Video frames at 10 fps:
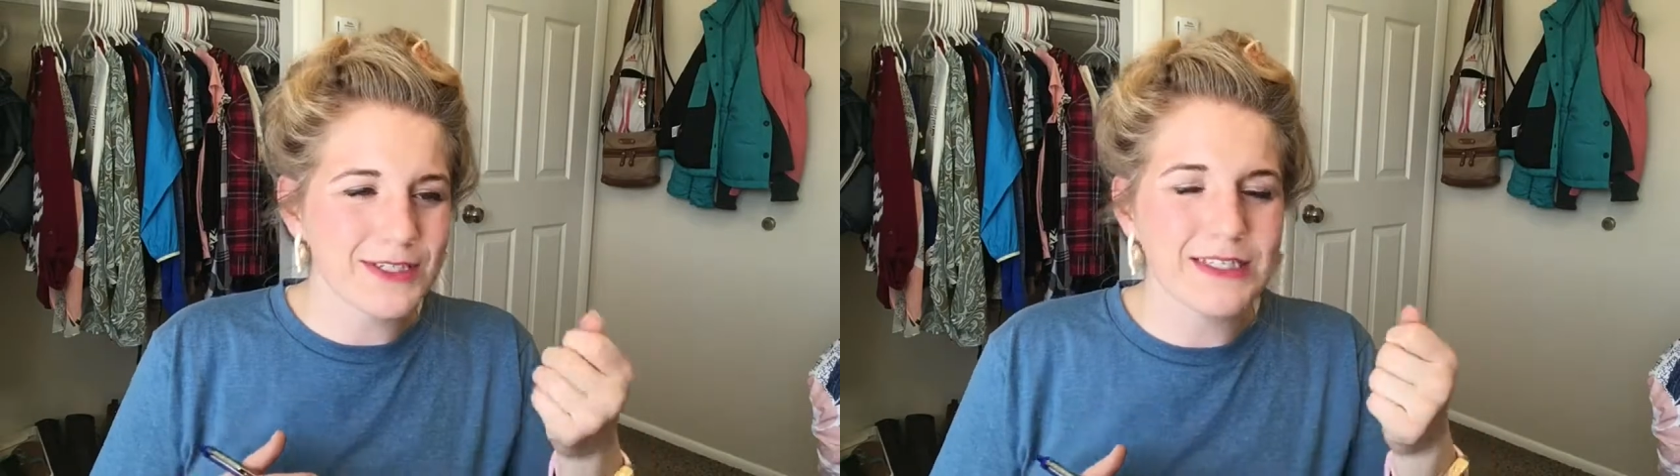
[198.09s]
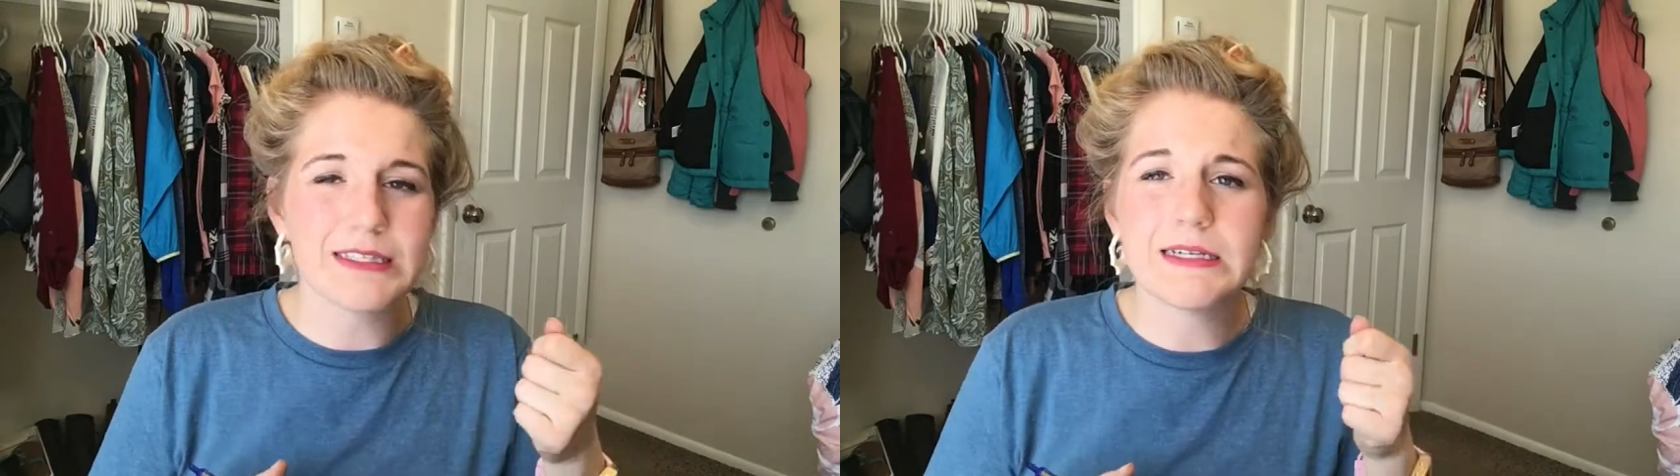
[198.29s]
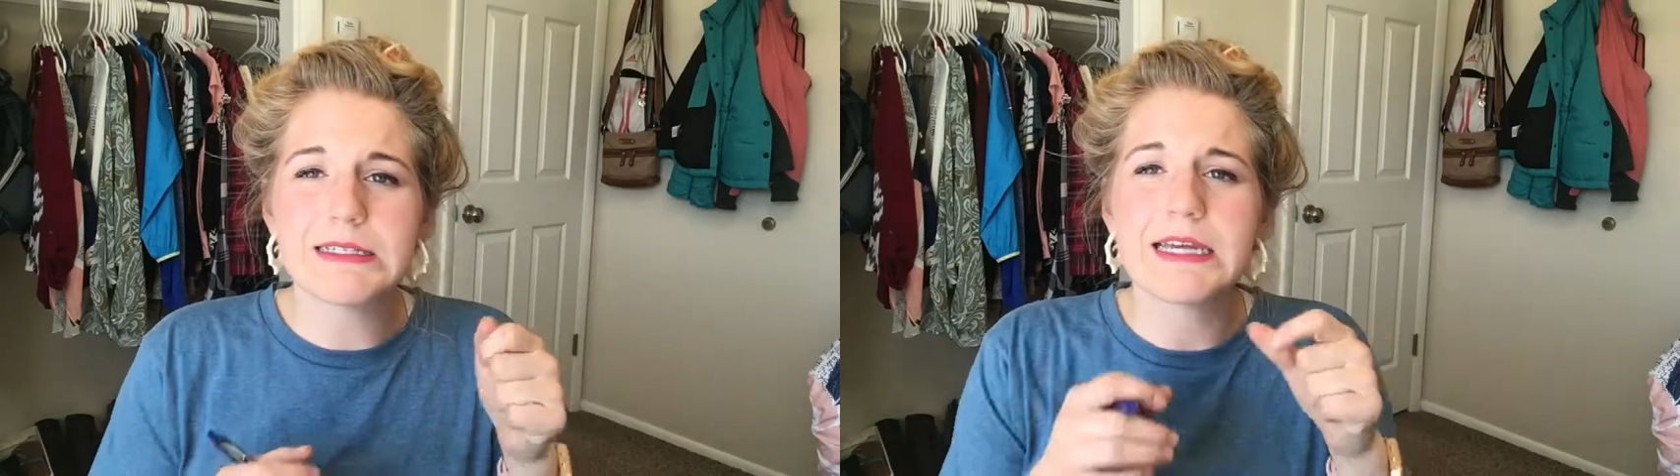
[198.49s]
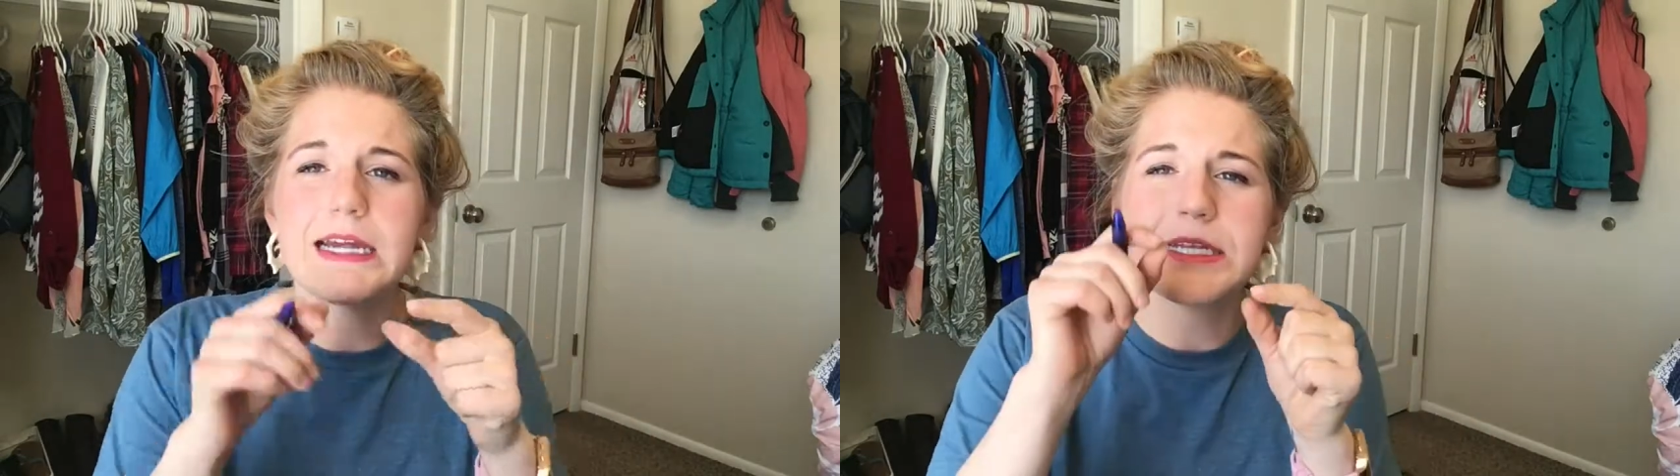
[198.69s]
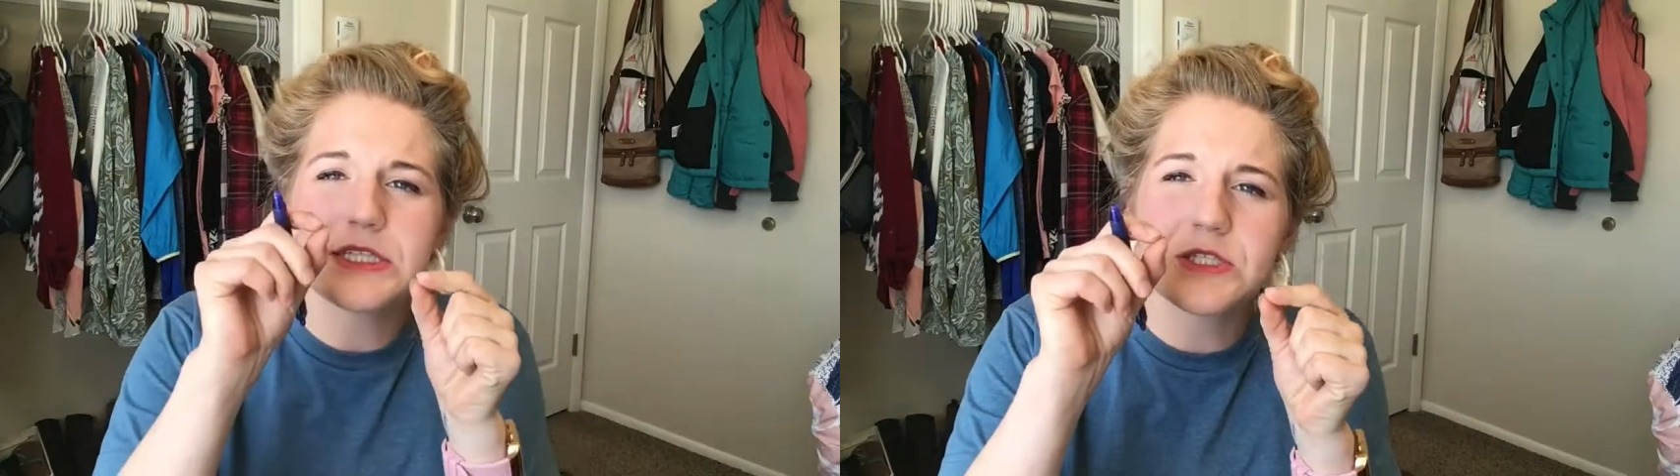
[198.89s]
this little
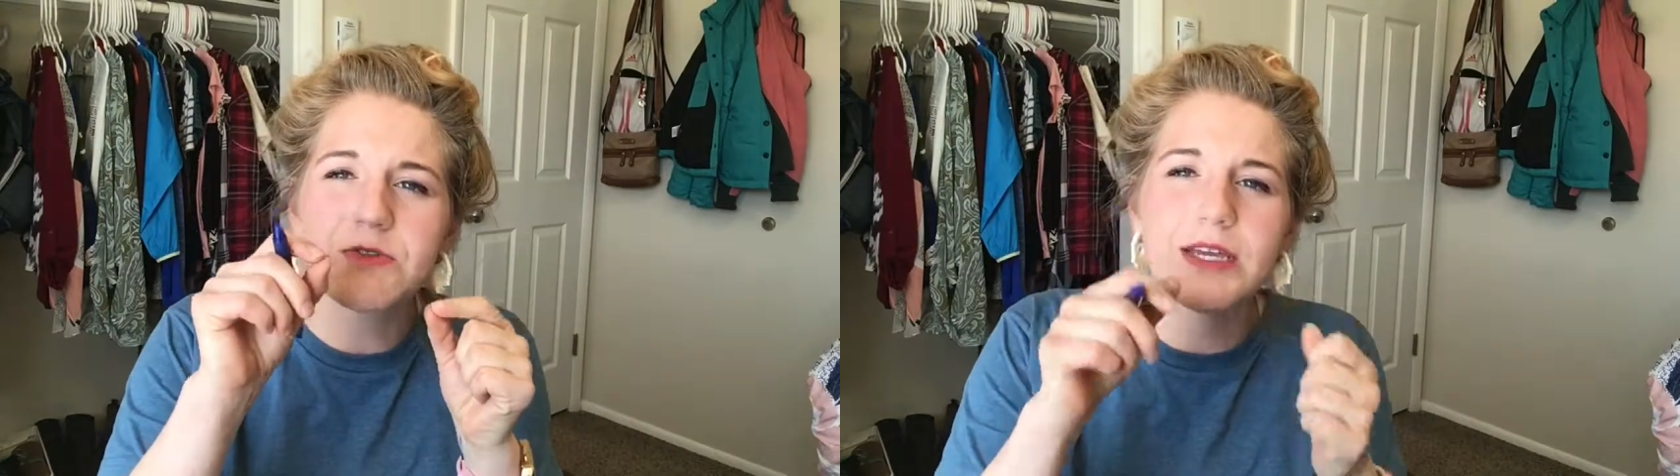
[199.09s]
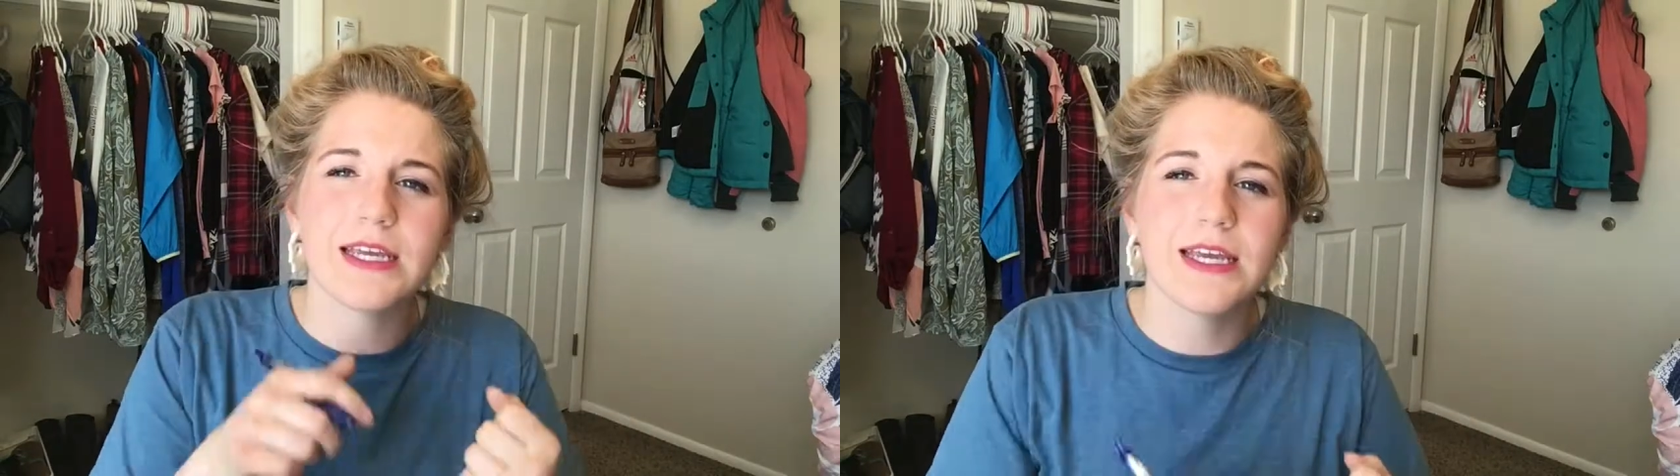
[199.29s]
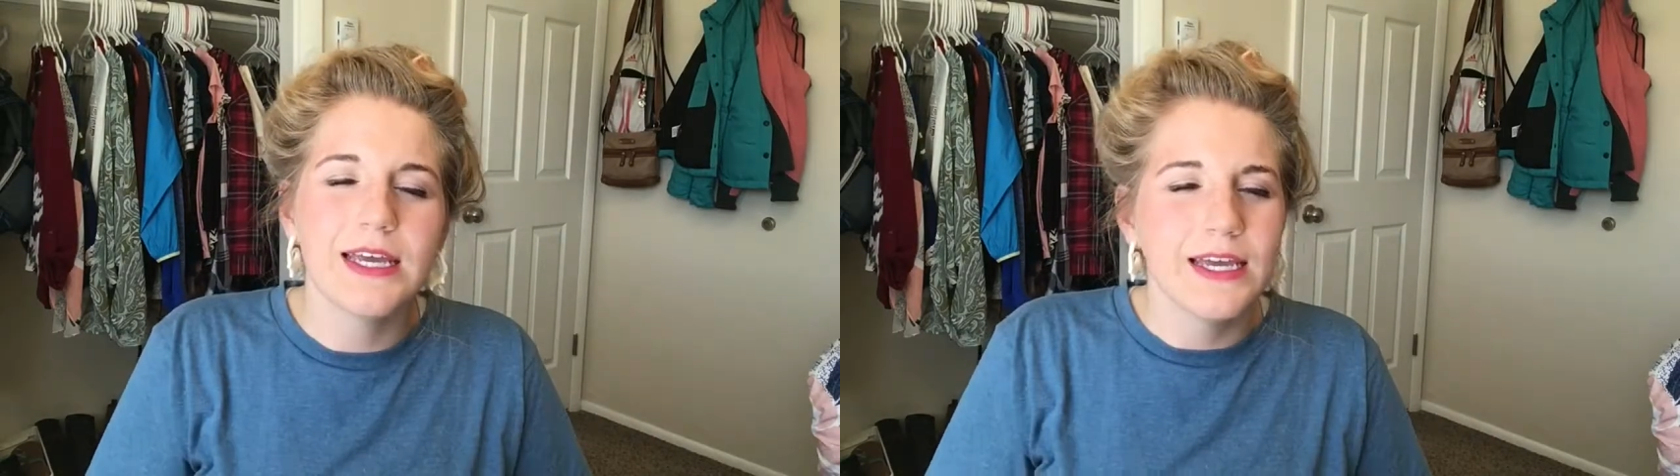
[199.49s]
tiny string